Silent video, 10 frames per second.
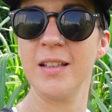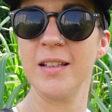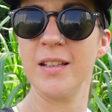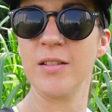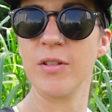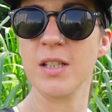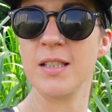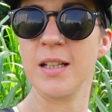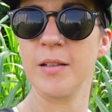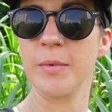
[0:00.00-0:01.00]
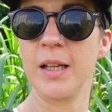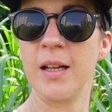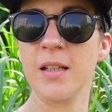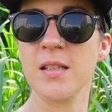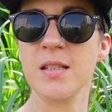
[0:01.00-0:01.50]
rustling
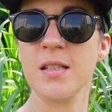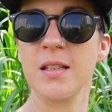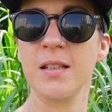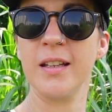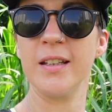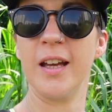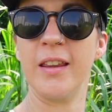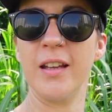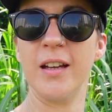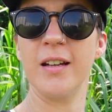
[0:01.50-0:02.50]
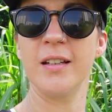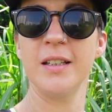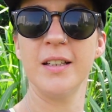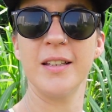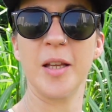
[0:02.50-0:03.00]
plants and the
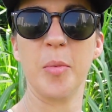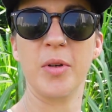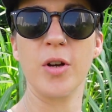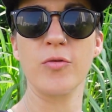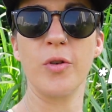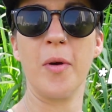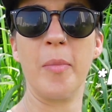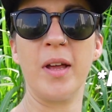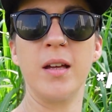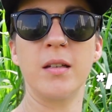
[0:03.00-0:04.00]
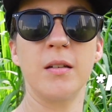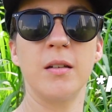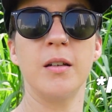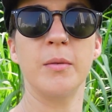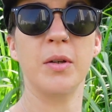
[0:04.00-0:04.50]
karua bird.
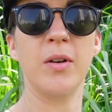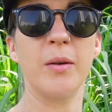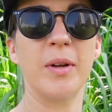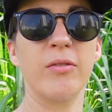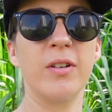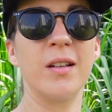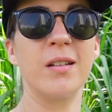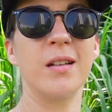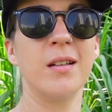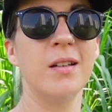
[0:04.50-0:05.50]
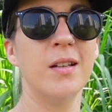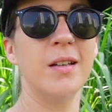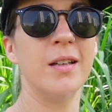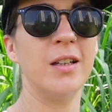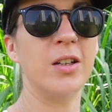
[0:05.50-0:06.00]
Call it. We have one
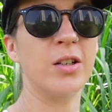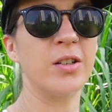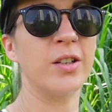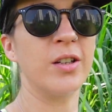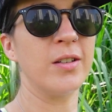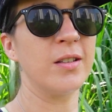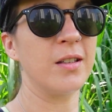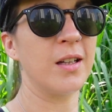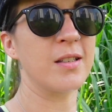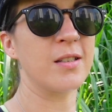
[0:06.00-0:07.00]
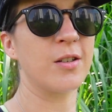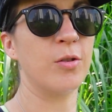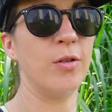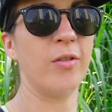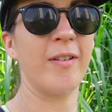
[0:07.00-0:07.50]
in our condo that likes to
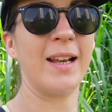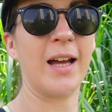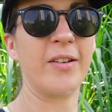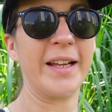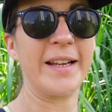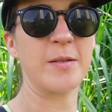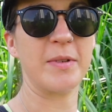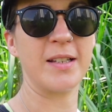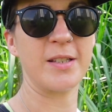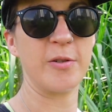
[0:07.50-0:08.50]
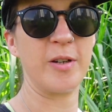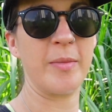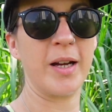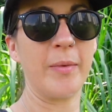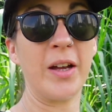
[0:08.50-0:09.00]
call very loudly, and Aspen likes to call it
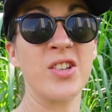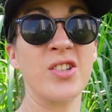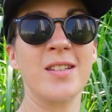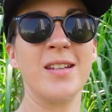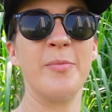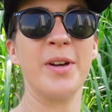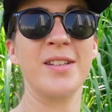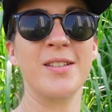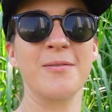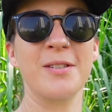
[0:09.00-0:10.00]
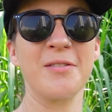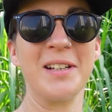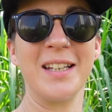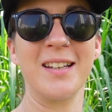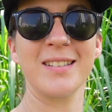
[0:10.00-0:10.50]
back, but I can just hear birds, which is
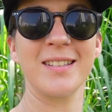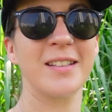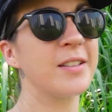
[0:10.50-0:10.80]
really nice.